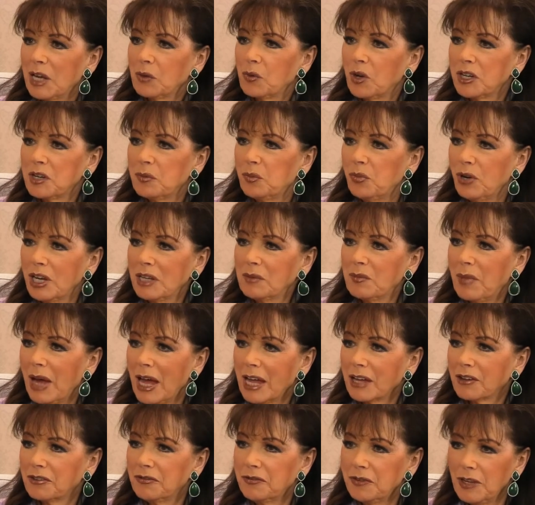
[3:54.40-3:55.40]
I want to bring
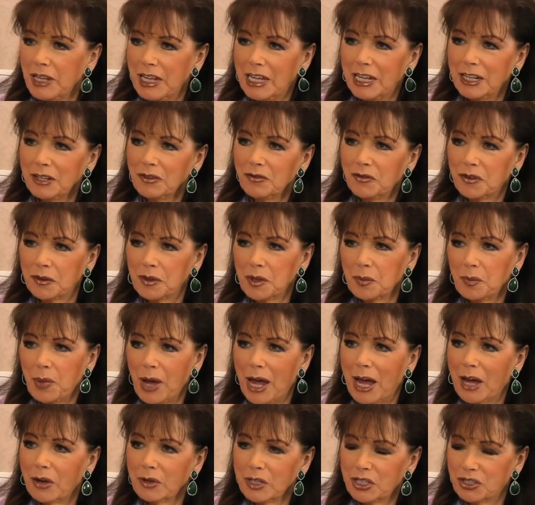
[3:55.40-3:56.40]
back Flynn from The
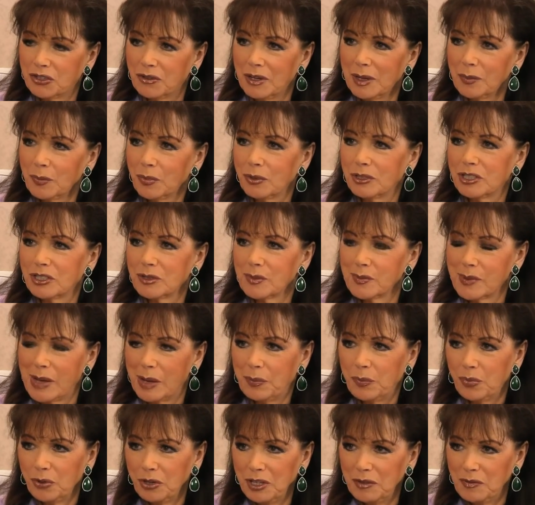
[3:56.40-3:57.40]
Power Trip, which was my
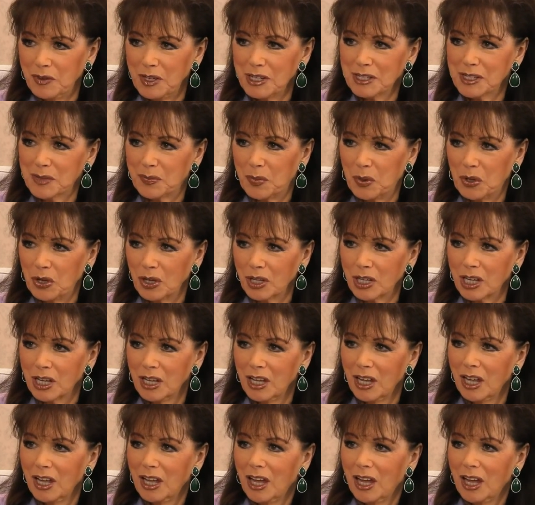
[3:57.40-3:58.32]
previous book.